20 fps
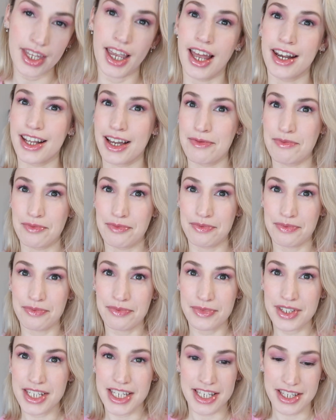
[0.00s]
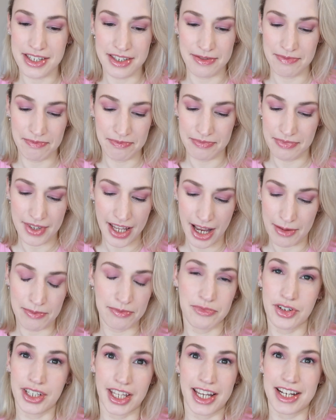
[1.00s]
and I'm, this is,
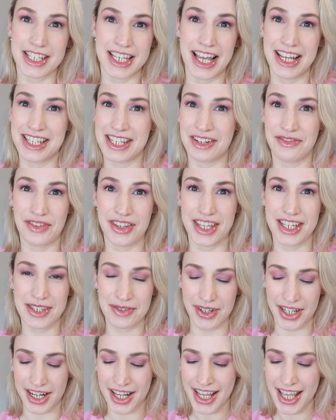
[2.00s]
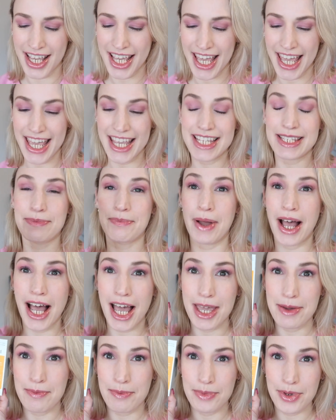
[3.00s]
I'm really excited for this one. It's
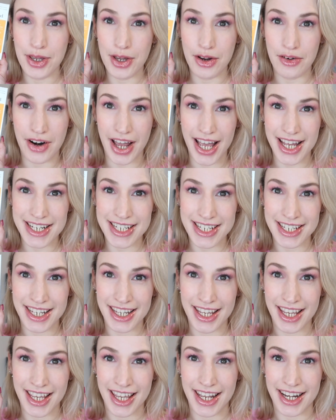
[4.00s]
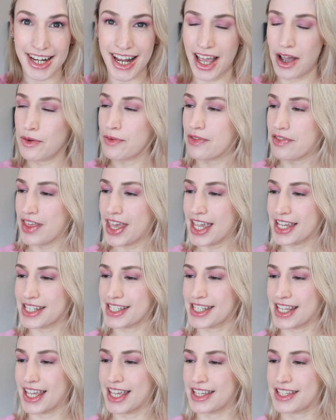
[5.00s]
by Murad. Now
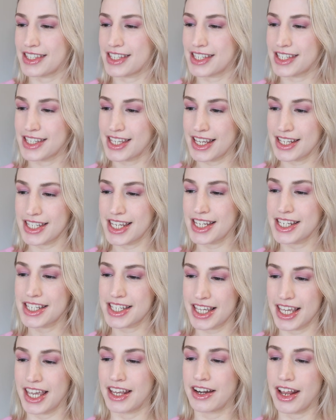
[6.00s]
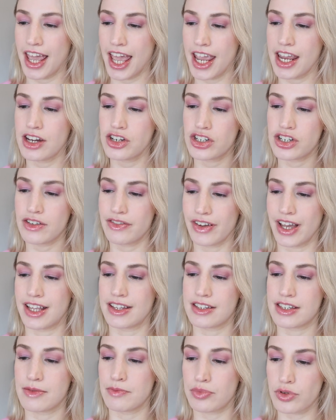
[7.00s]
this is the City Skin Age
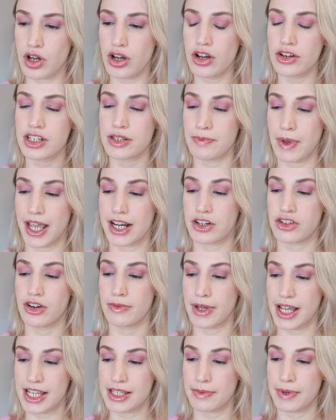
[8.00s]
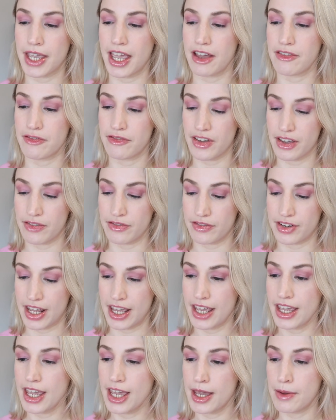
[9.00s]
Defense Broad Spectrum S P F
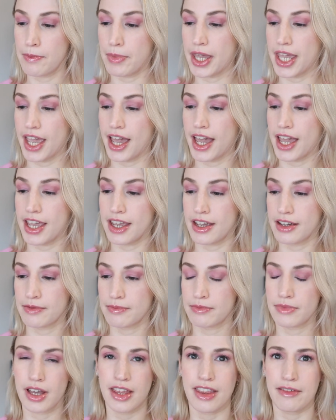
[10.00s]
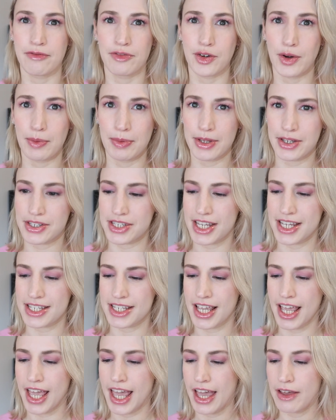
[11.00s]
fifty, P A and then four pluses,
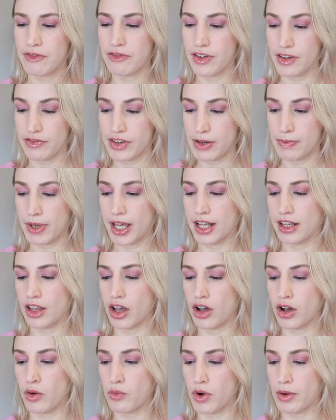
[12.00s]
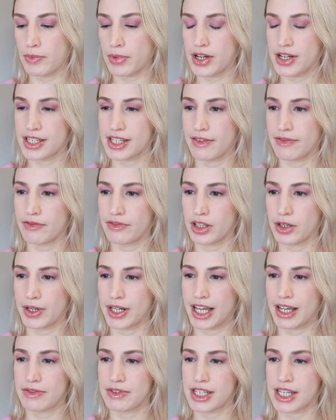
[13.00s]
fifty mil or one point seven fluid
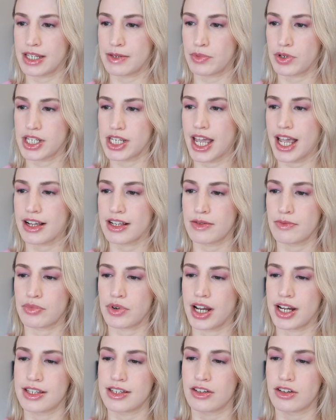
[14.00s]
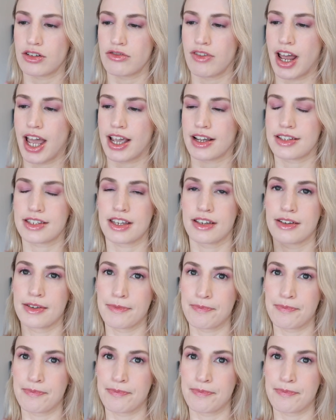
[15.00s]
ounces, protect, bright and correct.